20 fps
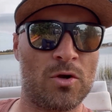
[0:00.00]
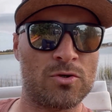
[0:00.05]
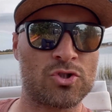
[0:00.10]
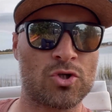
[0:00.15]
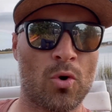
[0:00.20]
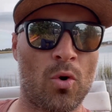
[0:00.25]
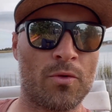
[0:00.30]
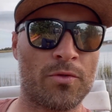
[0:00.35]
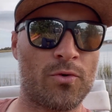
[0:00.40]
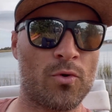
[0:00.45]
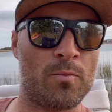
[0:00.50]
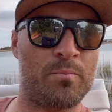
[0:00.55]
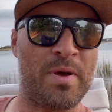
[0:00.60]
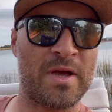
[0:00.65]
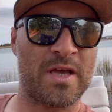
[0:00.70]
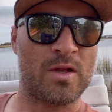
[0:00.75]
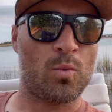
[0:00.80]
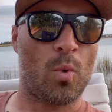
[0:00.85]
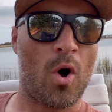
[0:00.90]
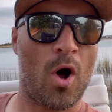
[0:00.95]
trolling through
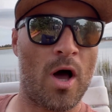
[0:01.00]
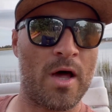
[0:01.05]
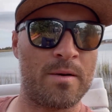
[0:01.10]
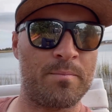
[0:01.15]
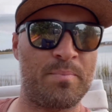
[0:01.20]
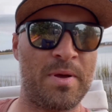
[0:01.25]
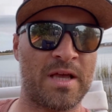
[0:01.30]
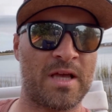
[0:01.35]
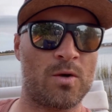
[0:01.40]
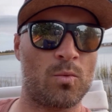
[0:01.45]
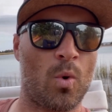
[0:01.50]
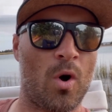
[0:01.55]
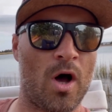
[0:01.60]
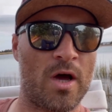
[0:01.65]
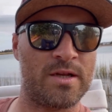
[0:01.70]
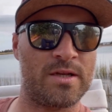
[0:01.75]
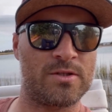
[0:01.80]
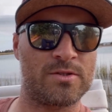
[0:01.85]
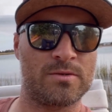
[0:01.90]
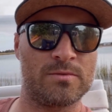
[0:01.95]
and picking
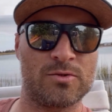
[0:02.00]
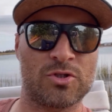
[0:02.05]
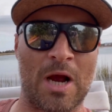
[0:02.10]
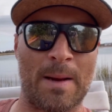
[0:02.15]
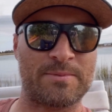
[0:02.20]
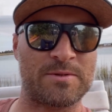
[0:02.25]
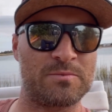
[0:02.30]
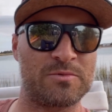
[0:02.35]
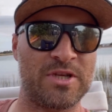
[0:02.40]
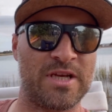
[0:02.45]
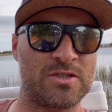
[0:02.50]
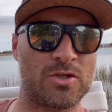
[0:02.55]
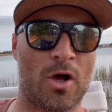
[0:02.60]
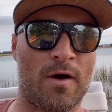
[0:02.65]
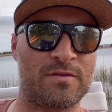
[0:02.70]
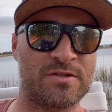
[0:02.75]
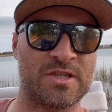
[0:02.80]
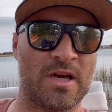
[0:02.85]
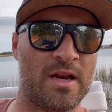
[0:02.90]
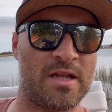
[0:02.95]
one. You drop some jigs,
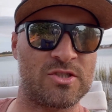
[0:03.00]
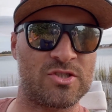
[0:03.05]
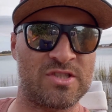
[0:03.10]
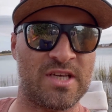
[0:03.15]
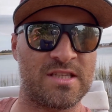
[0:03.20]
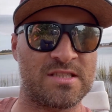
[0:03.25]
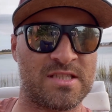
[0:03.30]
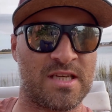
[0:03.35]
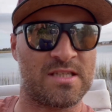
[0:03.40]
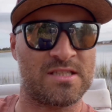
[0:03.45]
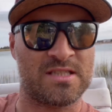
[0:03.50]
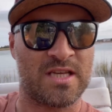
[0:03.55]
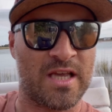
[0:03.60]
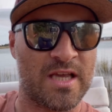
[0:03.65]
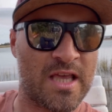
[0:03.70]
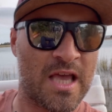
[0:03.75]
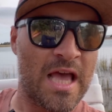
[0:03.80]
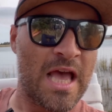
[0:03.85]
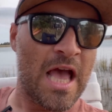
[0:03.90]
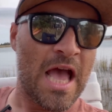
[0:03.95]
all of a sudden it's zinc, zinc,
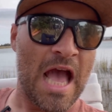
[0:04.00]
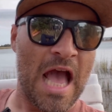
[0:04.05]
zinc.